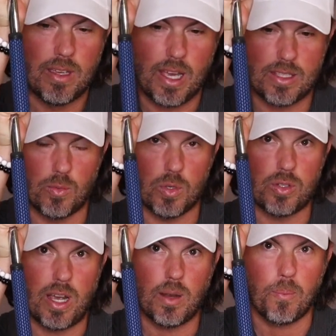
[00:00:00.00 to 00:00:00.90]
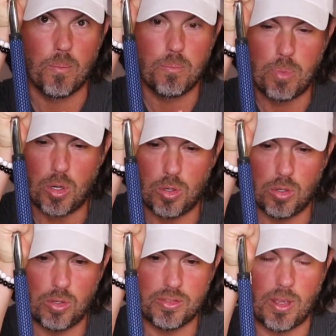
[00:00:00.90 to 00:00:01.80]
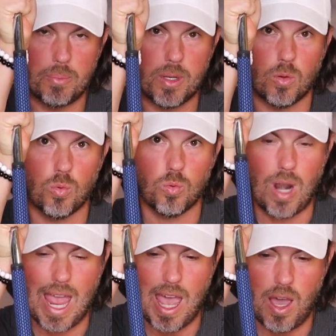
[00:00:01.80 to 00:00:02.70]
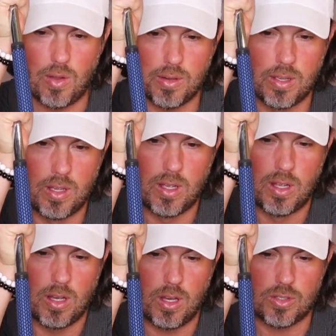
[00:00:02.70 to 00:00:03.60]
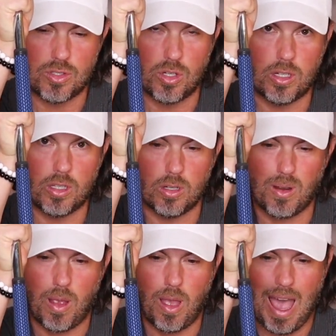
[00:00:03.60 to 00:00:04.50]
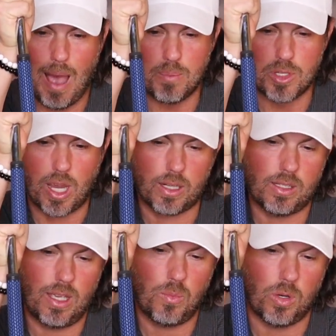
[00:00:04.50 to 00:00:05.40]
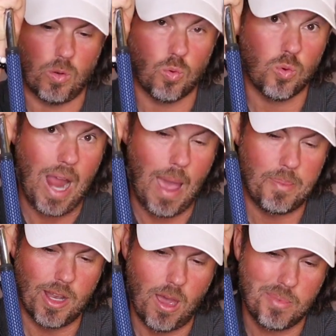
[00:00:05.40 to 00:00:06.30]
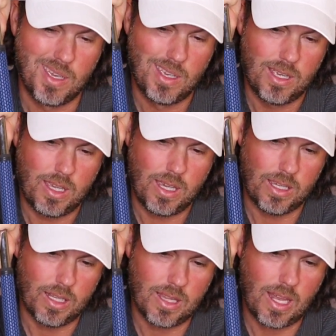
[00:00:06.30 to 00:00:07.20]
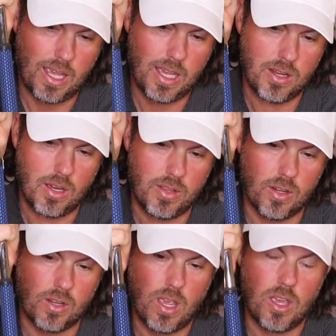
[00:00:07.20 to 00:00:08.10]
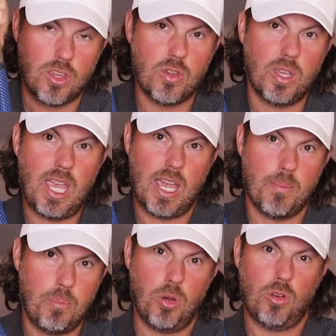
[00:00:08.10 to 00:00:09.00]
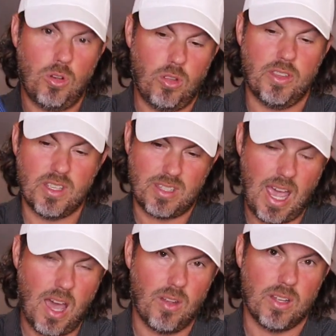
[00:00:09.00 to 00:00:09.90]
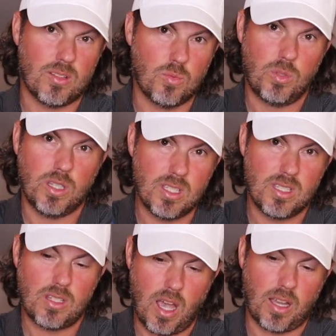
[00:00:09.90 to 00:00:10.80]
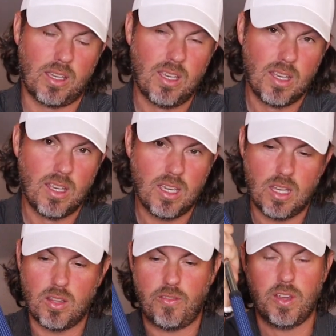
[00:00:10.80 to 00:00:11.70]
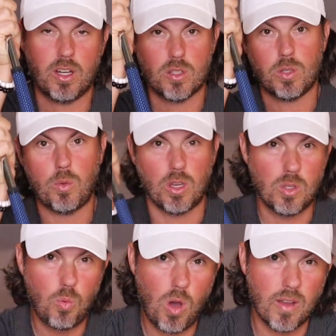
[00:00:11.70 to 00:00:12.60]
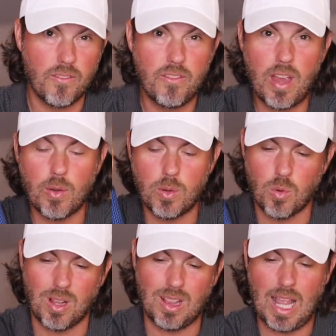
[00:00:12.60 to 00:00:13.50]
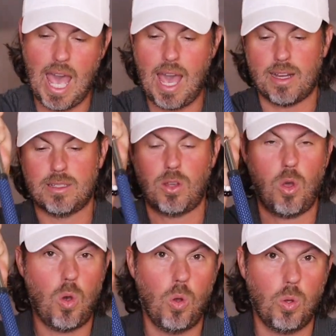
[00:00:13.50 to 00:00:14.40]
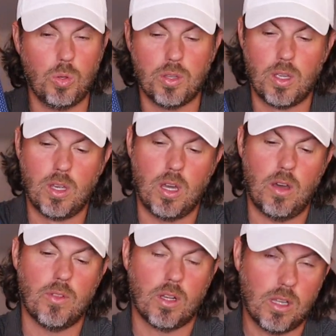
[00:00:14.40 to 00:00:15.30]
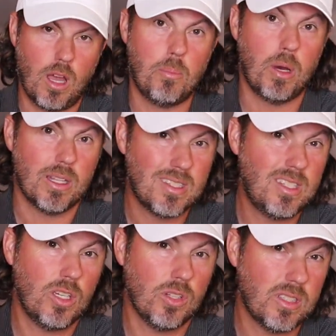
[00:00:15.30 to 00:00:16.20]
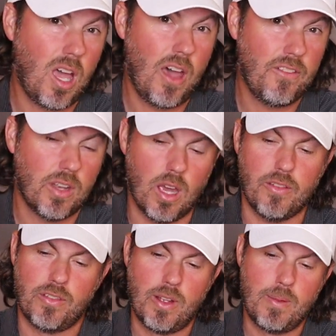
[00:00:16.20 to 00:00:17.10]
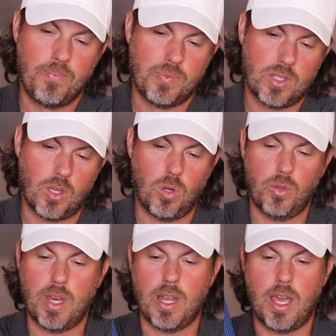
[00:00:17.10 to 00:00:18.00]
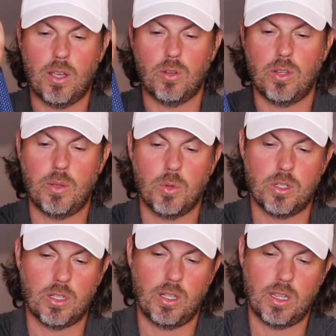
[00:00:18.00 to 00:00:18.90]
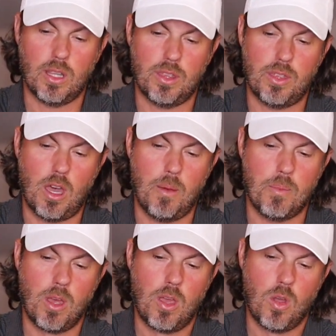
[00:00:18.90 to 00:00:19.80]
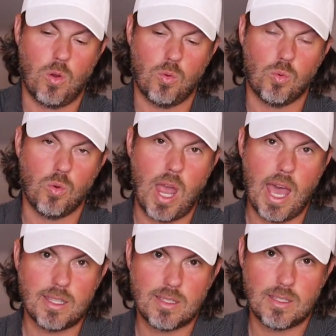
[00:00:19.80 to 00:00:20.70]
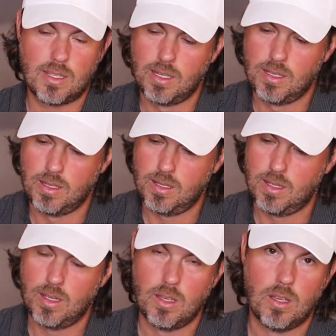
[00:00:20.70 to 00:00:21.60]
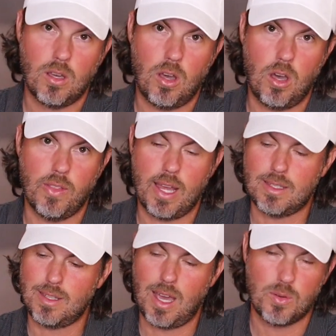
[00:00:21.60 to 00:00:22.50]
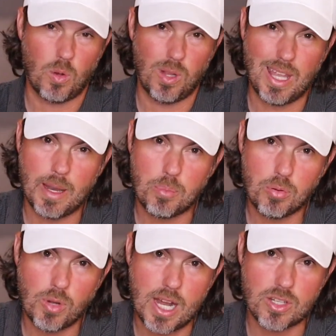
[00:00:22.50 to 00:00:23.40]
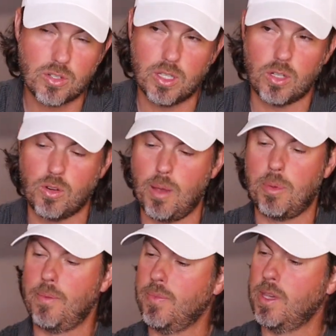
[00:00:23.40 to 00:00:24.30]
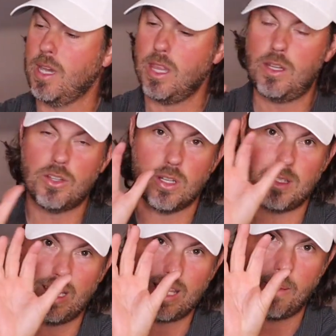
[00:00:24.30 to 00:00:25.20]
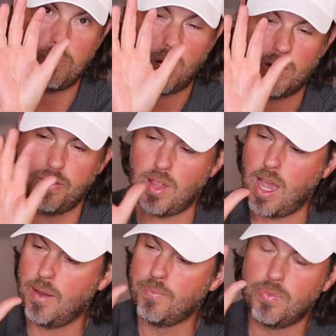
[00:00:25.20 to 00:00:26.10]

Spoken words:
as if we're trying to pull something around a circular object, and we're going to wrap it up and get that hand on there. You can't pull this out. It's really stuck in the fingers really well. You want a very relaxed hold of the club, but still tough enough to hold that angle. And then we're just going to let the thumb rest on that side. We don't want a lot of pressure in the grip. And then you're just going to take that butterfly,